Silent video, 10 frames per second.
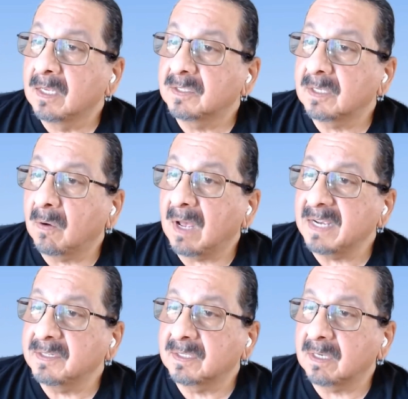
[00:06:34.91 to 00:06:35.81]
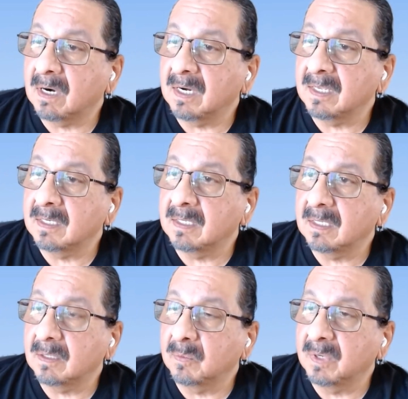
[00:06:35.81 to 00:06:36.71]
So I started
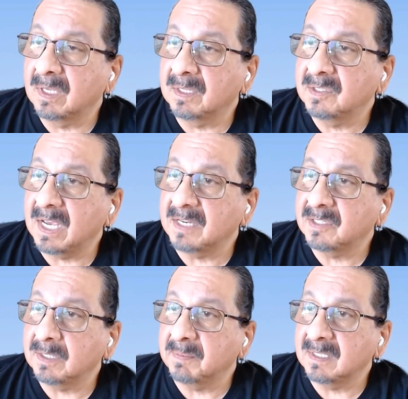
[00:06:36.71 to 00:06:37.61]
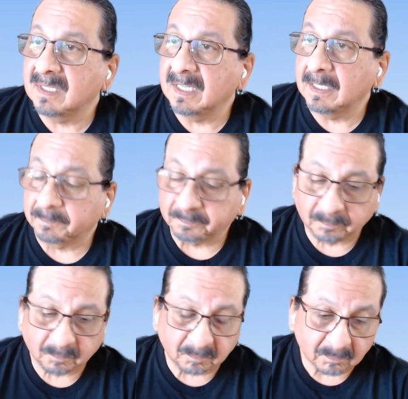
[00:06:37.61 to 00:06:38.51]
with ChatGPT
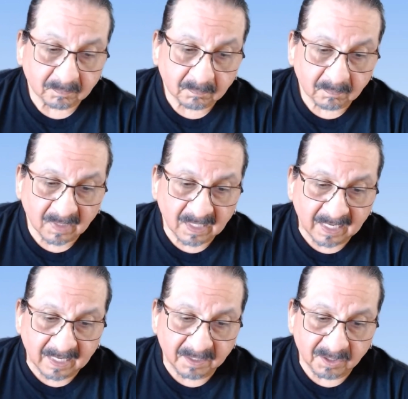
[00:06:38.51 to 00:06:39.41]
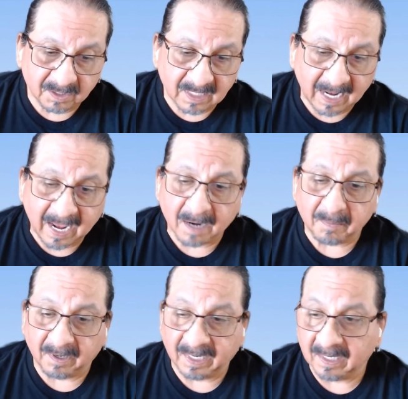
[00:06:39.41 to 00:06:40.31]
and just
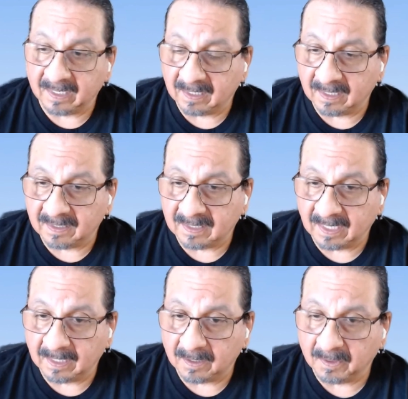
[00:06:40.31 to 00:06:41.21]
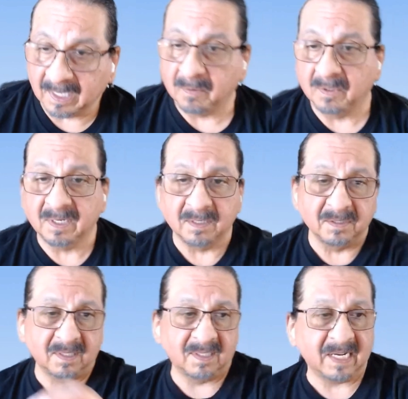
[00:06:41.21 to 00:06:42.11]
hammering it and saying, okay, well,
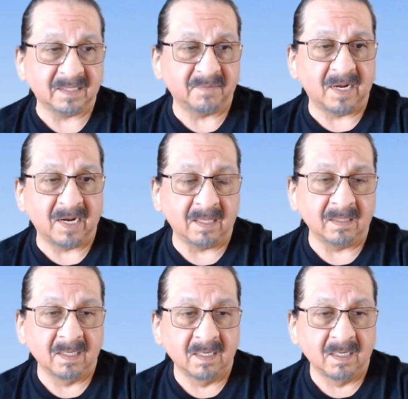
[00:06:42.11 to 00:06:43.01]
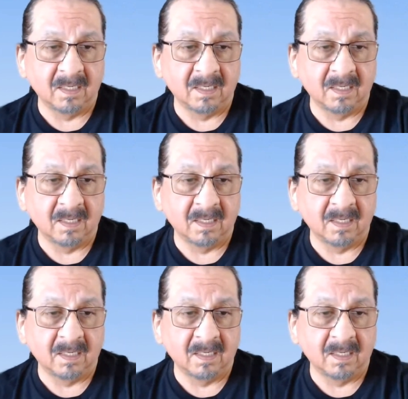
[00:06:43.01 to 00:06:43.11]
here's the text file